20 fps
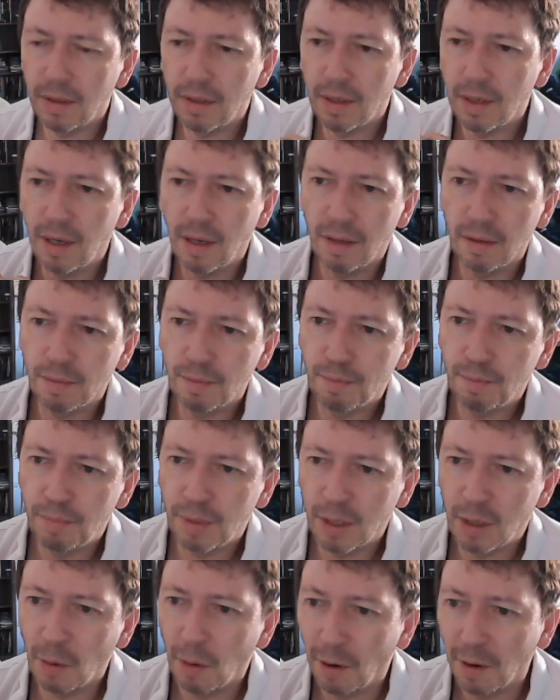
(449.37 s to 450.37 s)
But
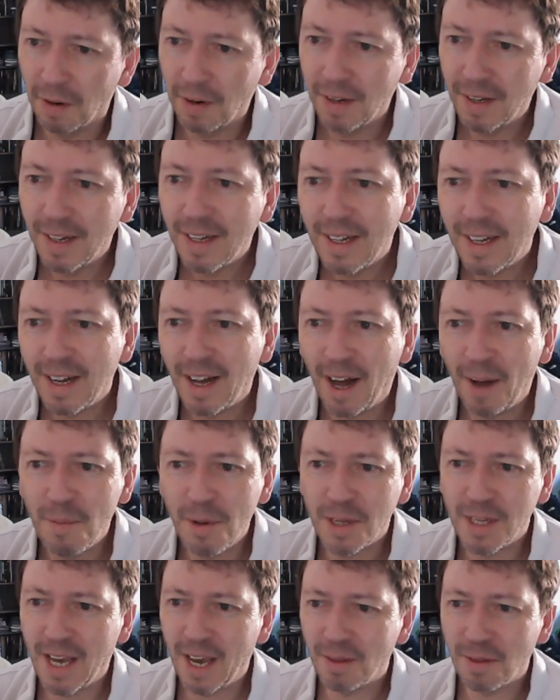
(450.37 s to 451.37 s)
go on. I
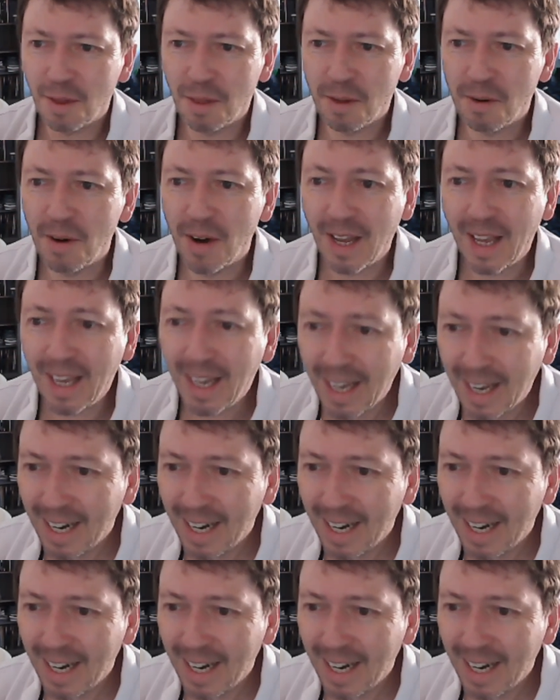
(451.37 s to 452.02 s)
must get the three.